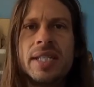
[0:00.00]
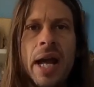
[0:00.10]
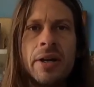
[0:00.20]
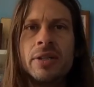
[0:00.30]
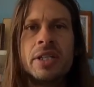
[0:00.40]

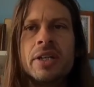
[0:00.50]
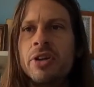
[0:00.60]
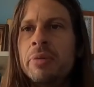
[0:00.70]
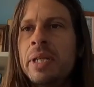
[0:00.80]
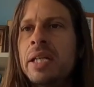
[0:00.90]
Saturn, you know
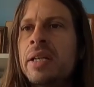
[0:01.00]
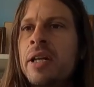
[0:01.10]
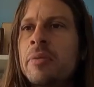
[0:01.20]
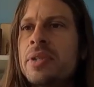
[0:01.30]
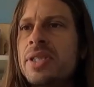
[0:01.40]
what I mean,
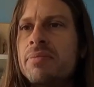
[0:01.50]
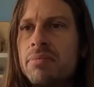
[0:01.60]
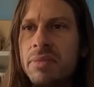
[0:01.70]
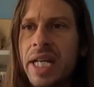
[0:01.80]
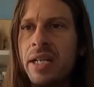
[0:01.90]
just
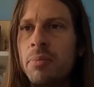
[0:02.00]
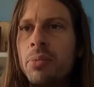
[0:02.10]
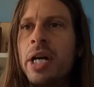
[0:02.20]
taking a